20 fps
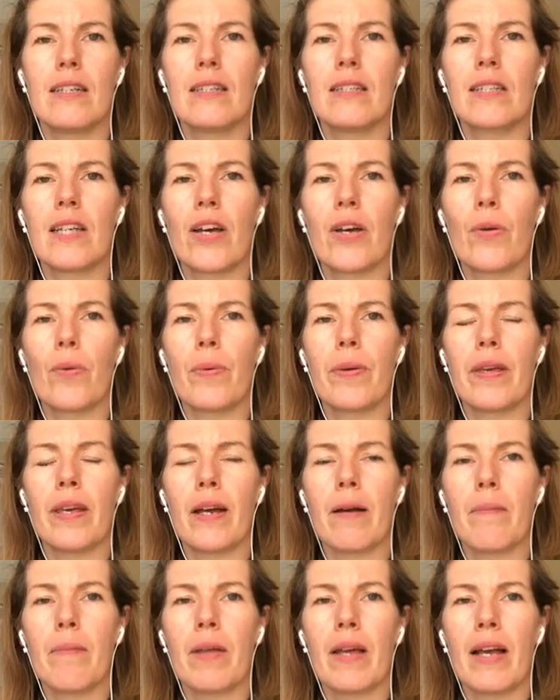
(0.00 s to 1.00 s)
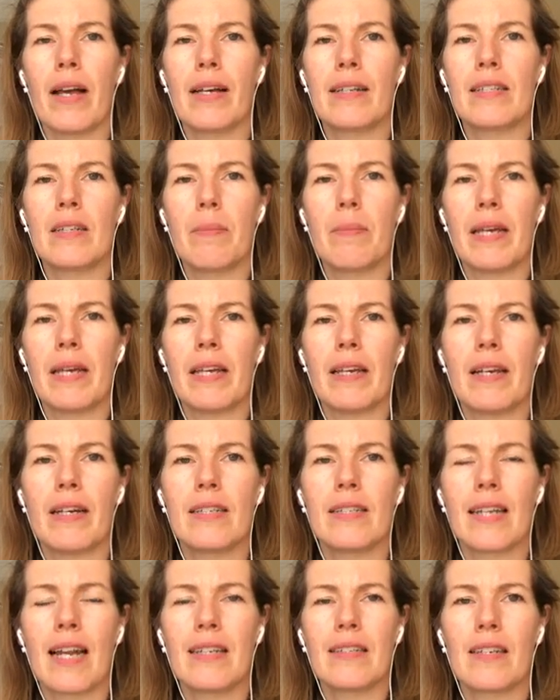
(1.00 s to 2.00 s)
So yeah, it has to be
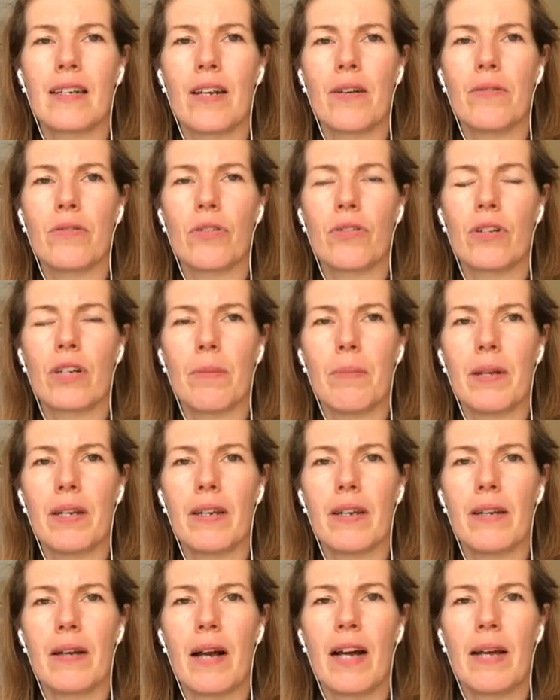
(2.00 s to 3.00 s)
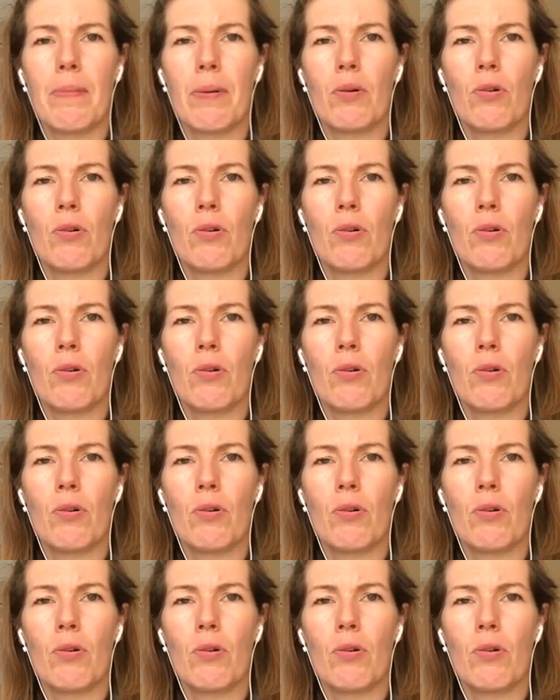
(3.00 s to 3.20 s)
a standalone document. Hi